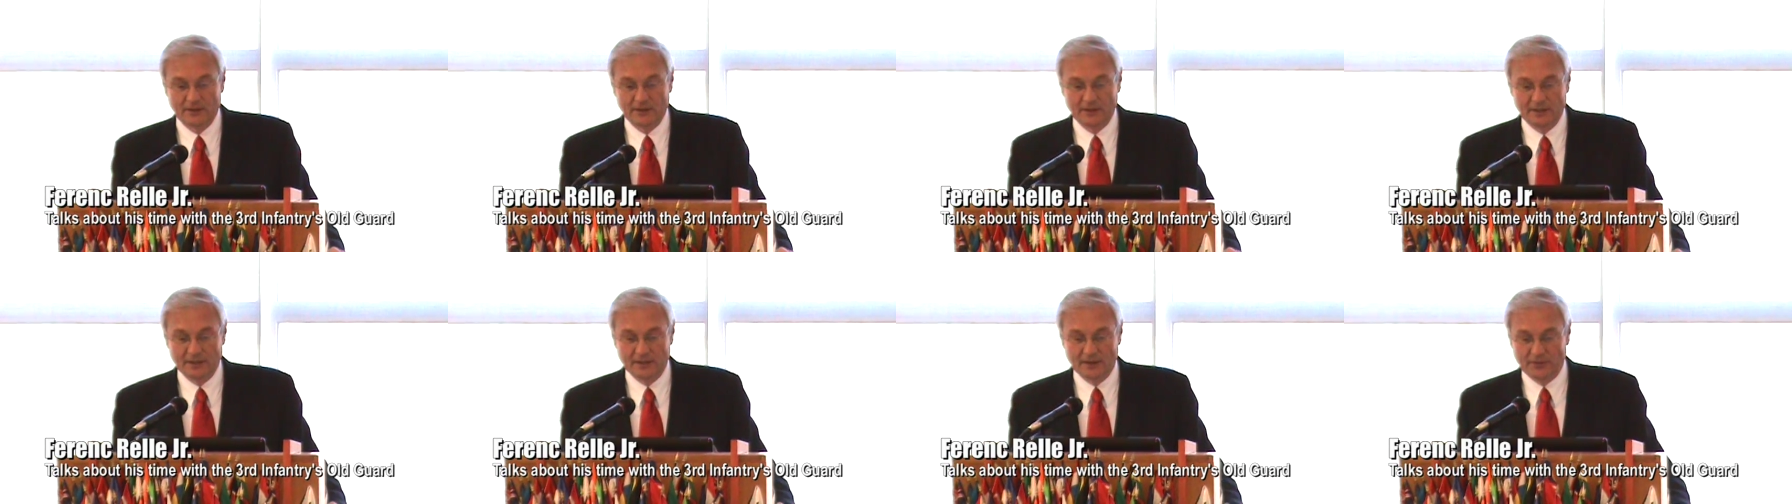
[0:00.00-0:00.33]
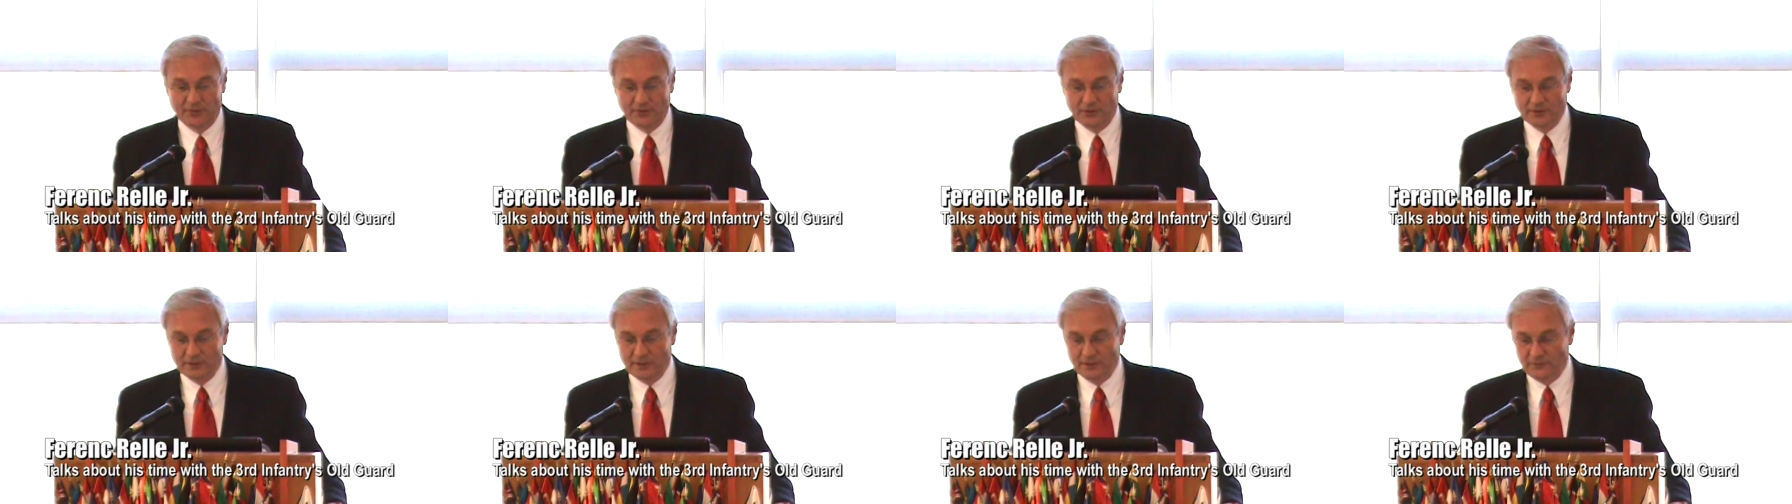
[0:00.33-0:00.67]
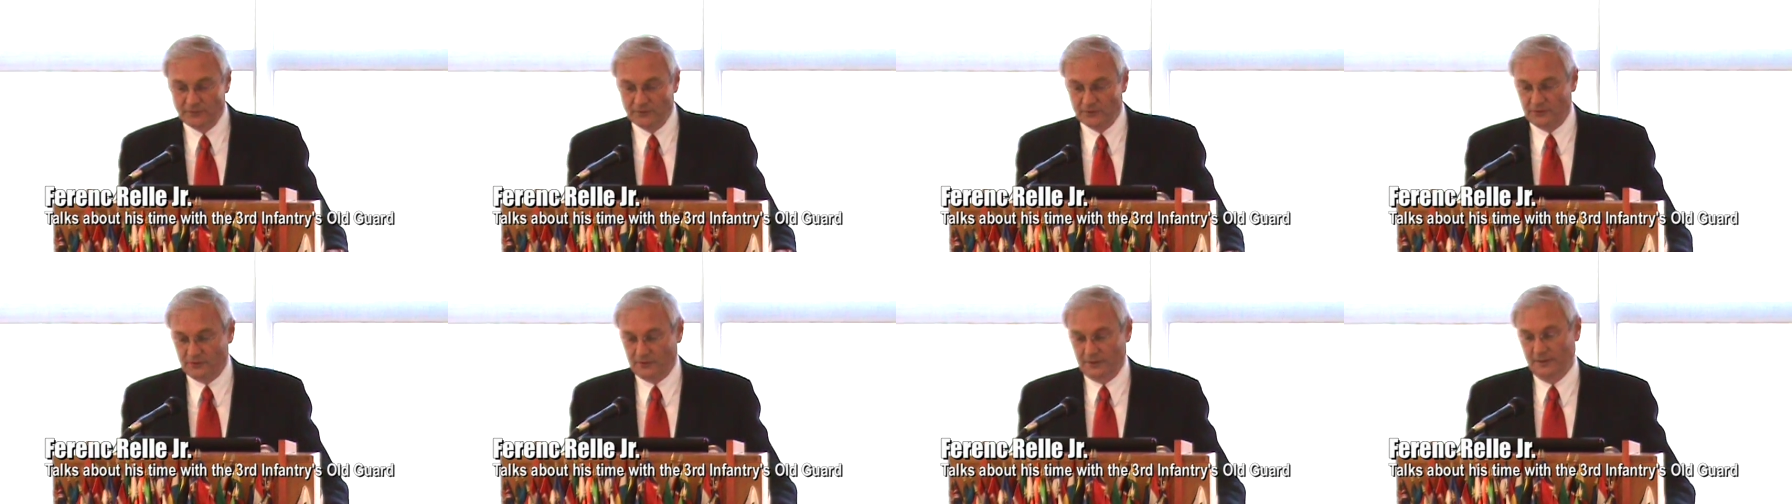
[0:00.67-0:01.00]
The uh, 3rd
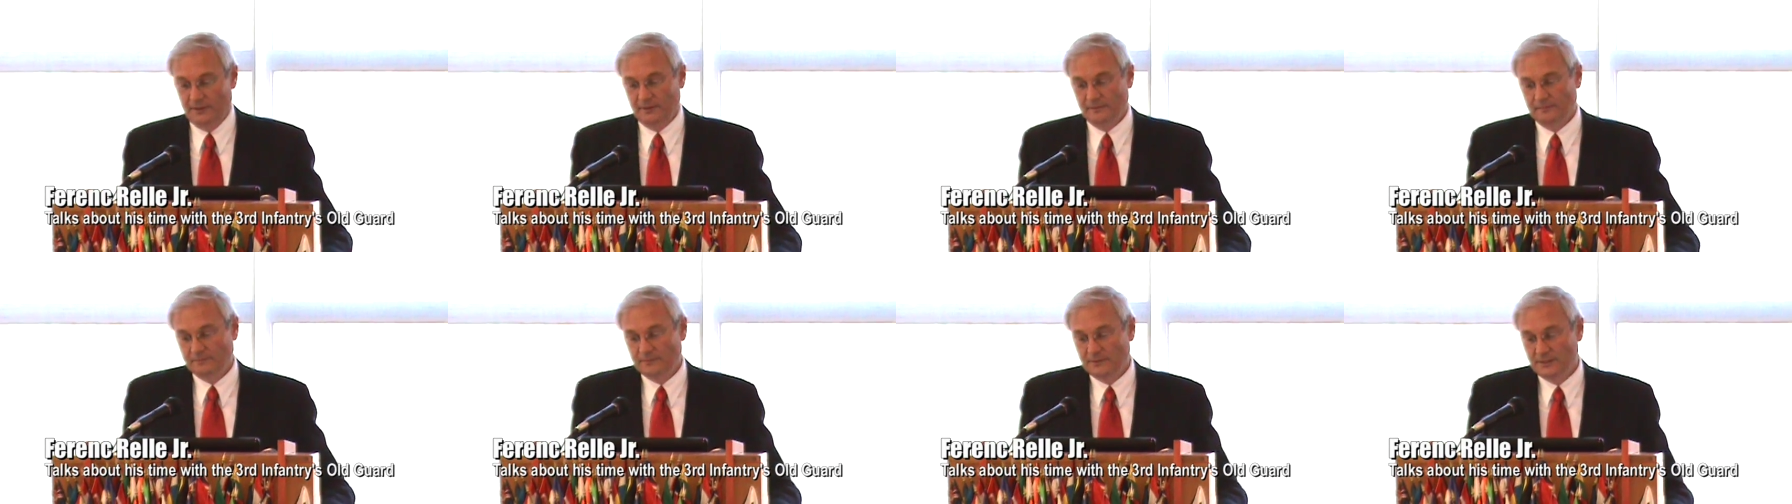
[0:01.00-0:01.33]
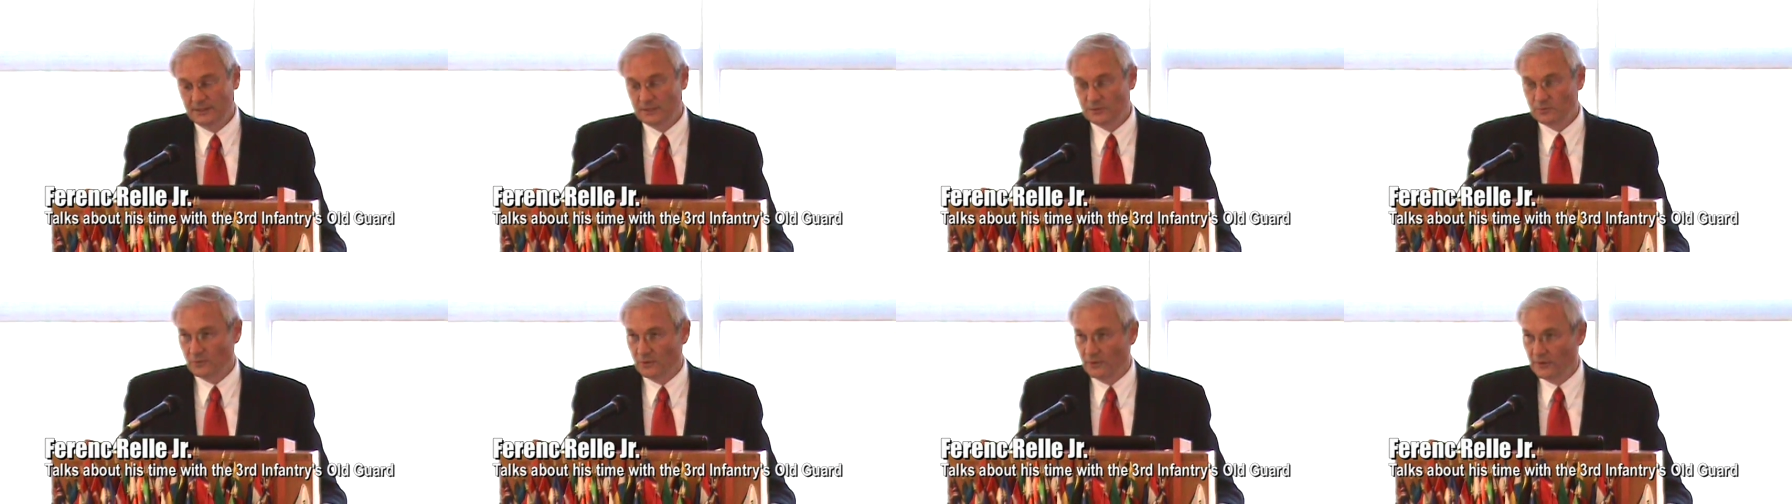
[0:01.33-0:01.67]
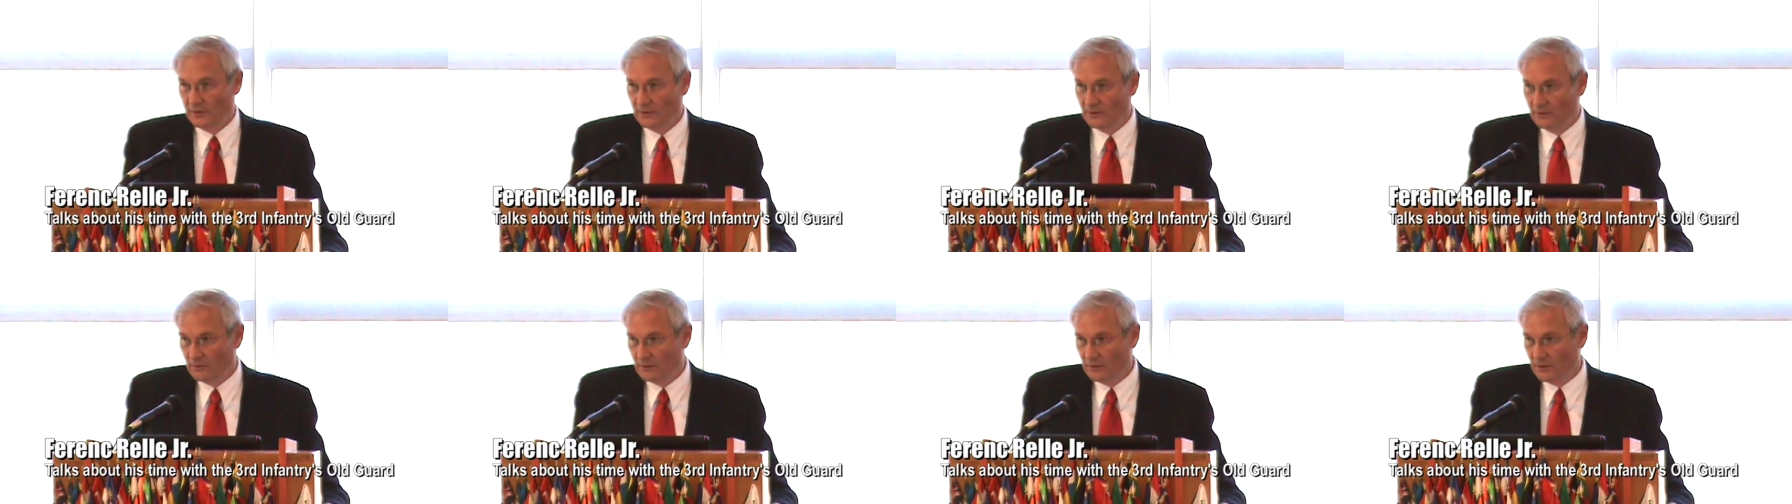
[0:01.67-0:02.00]
Infantry is
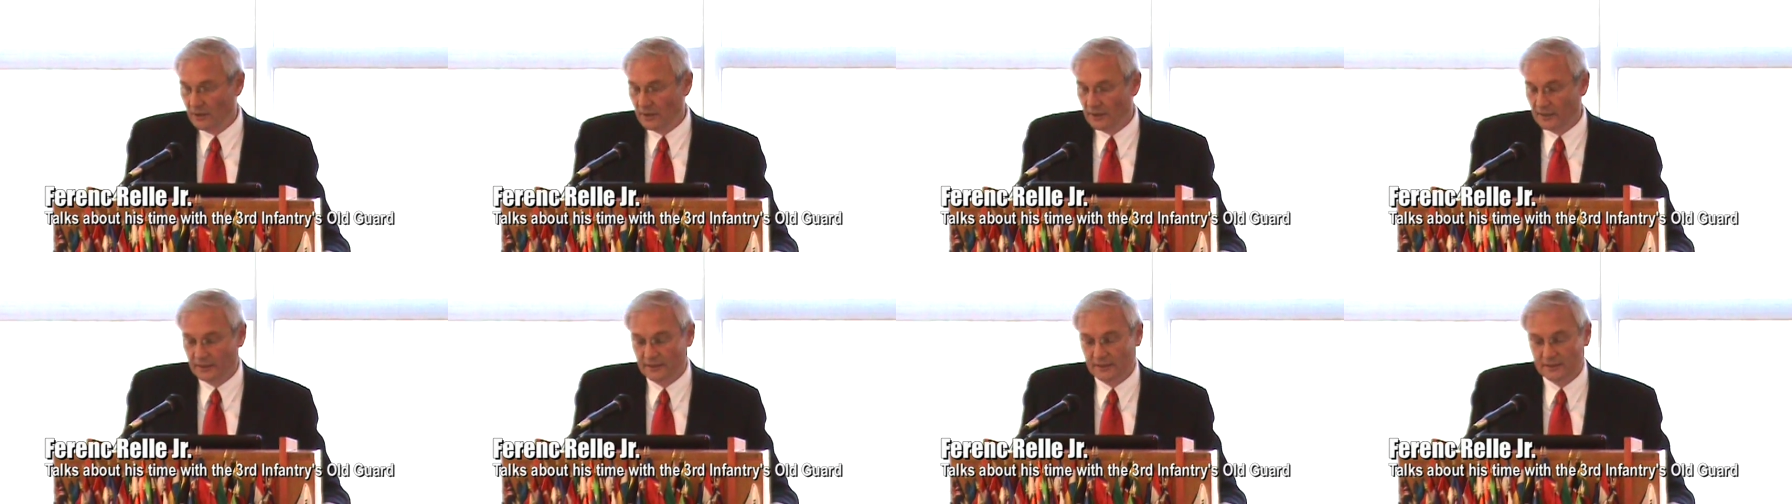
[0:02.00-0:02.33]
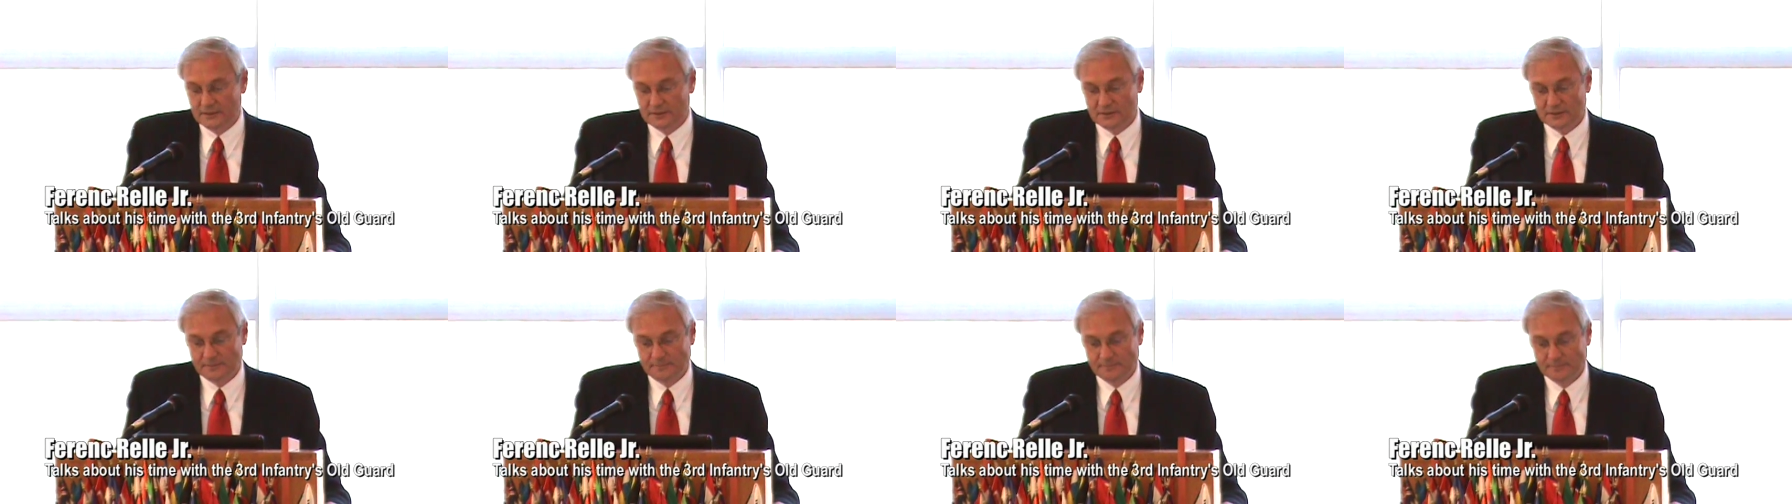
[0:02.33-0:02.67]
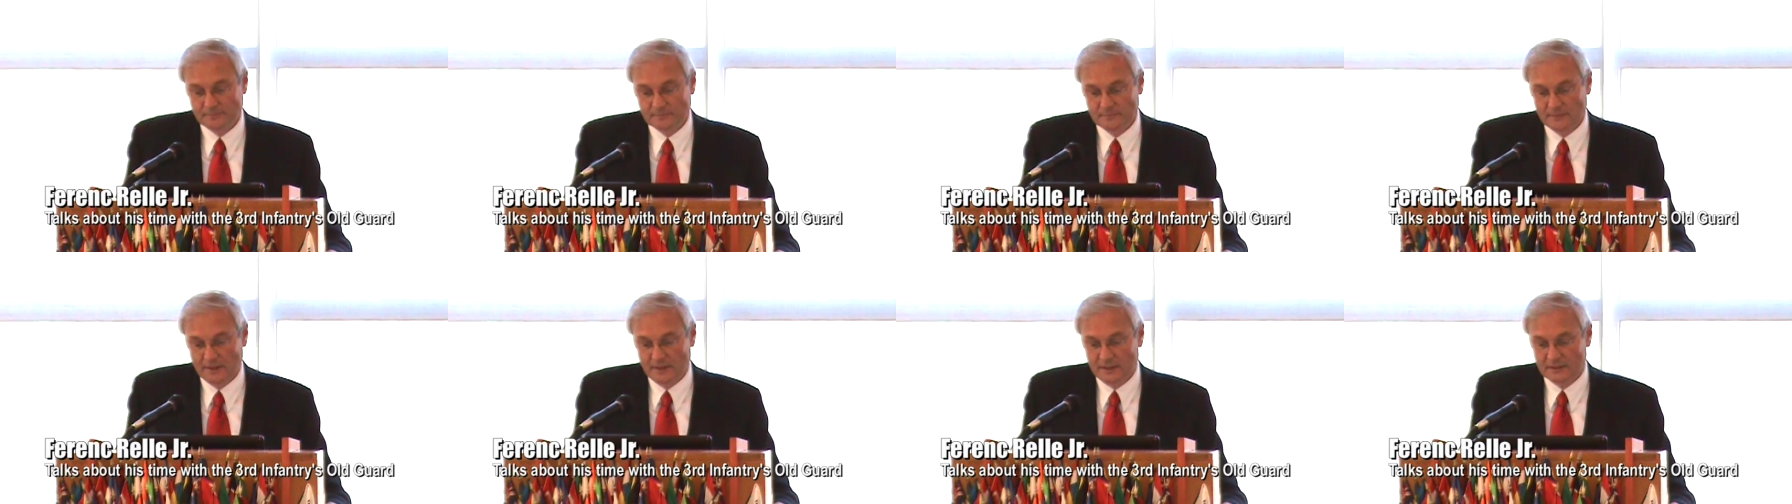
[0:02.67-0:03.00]
where the old guard
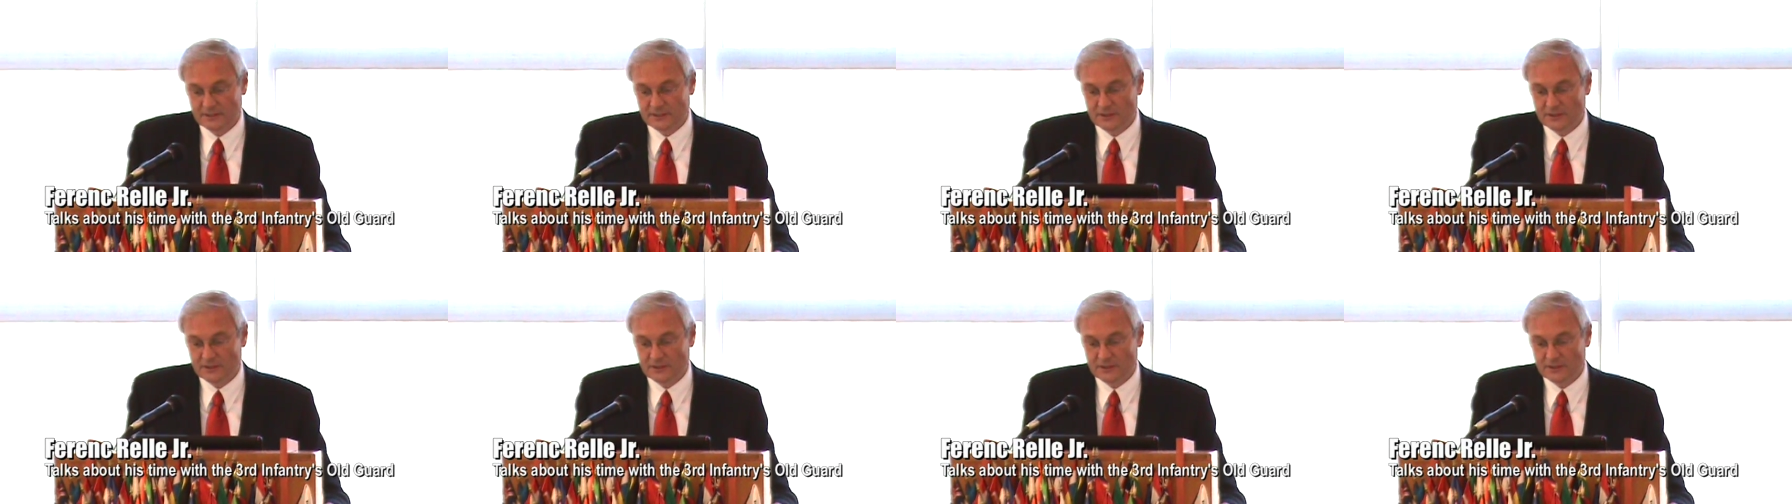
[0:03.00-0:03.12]
is.